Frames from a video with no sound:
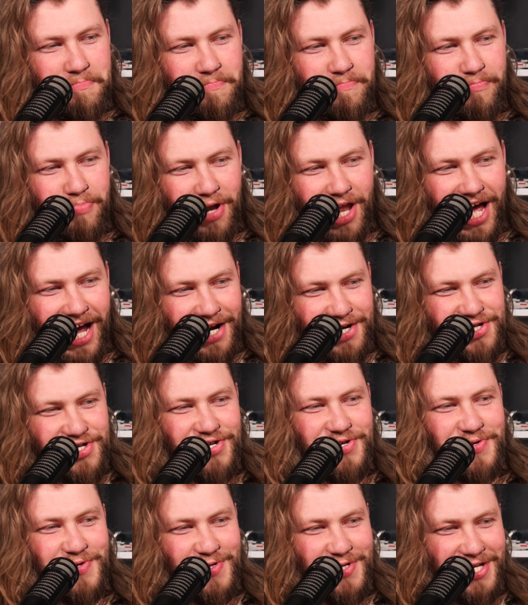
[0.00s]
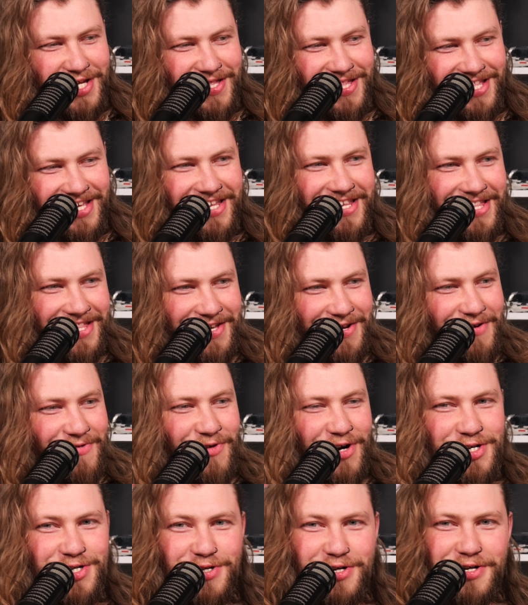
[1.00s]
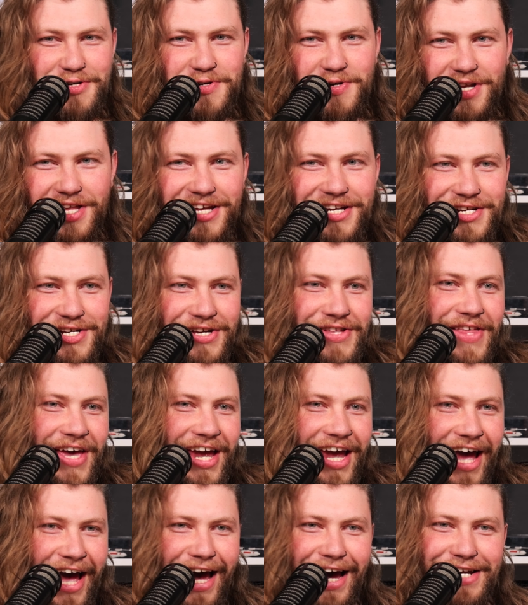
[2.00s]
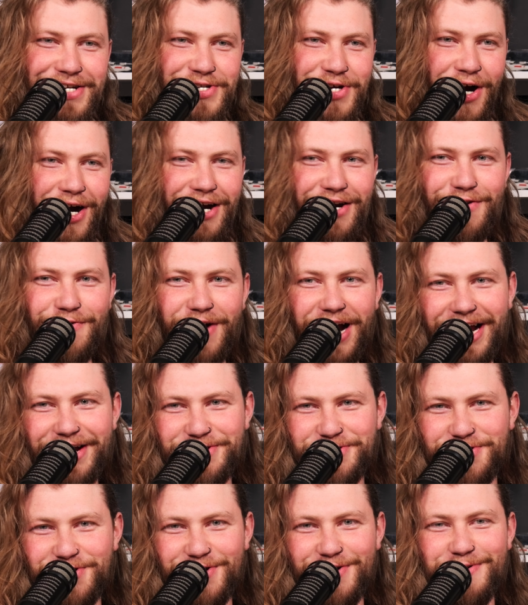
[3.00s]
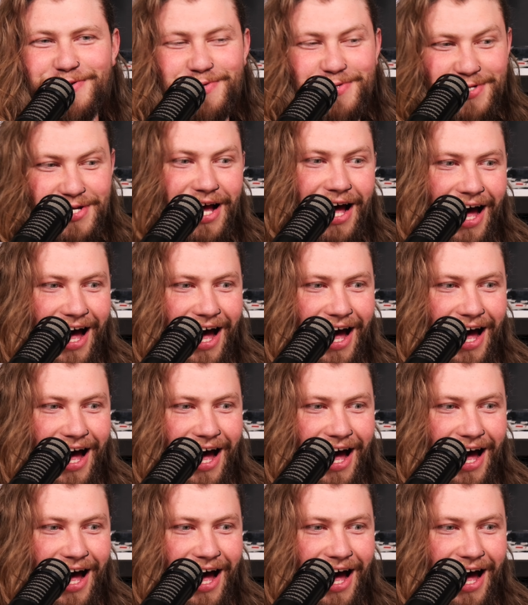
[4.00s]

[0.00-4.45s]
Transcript: black shoes, and in the original trilogy they had dark gray shoes.